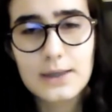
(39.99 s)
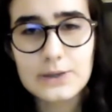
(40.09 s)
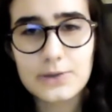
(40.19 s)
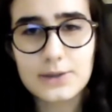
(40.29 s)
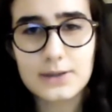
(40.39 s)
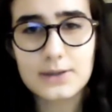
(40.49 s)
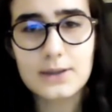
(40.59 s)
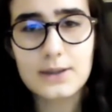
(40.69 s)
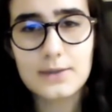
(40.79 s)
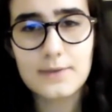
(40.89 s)
such as
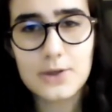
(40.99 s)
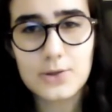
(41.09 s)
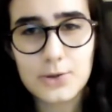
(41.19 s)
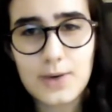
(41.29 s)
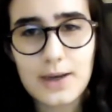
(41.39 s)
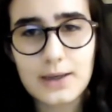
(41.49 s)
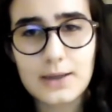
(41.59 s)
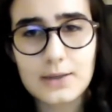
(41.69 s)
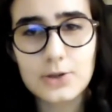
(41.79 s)
gene activation tracking,